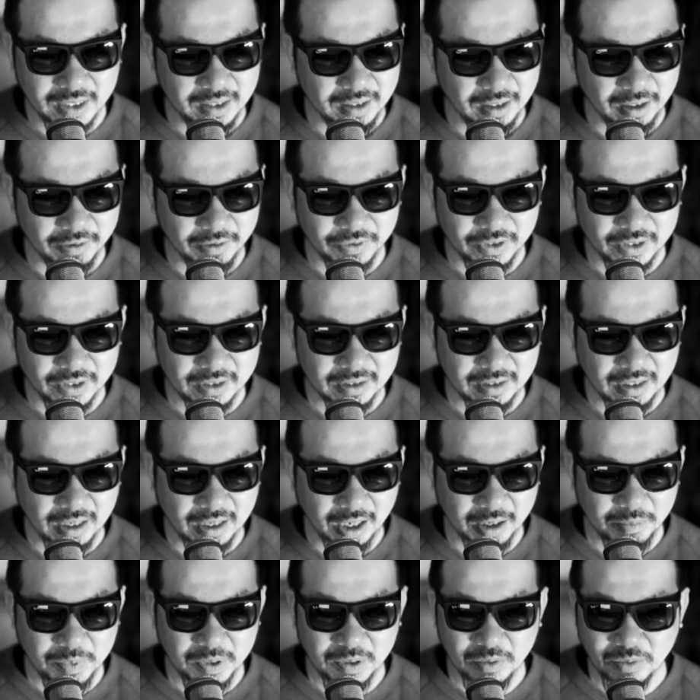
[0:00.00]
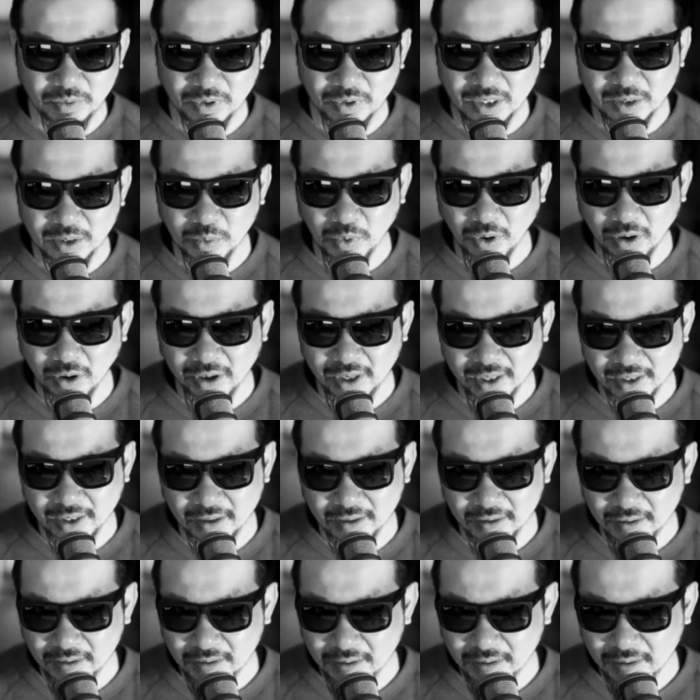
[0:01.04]
love it, I'd be really worried.
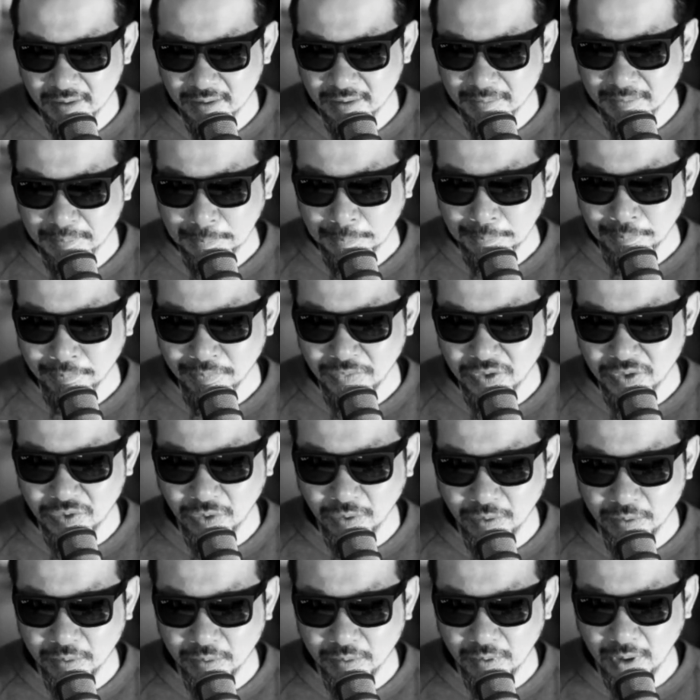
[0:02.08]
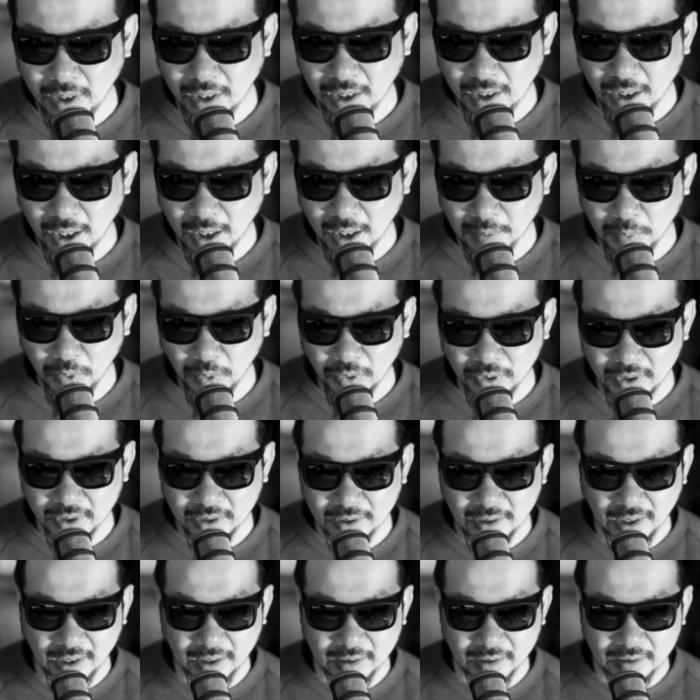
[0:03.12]
So I bought it,
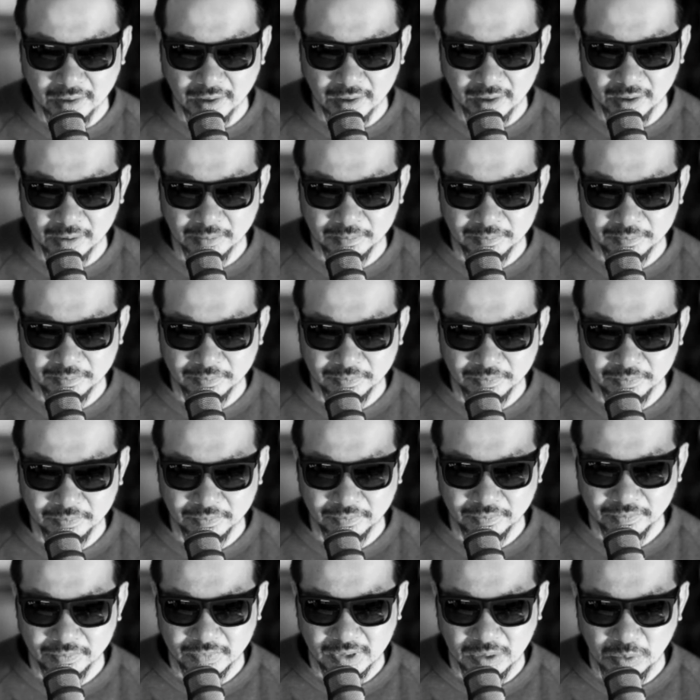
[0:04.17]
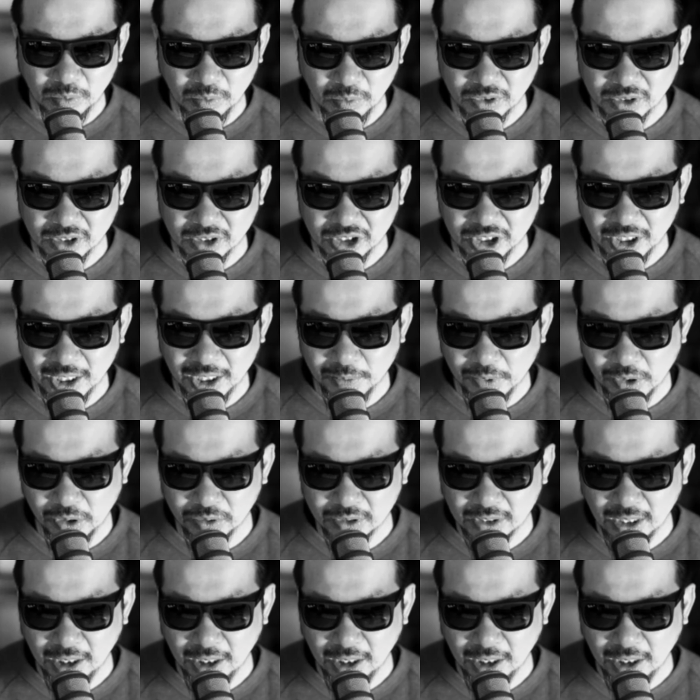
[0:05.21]
and it wasn't cheap. You know, it was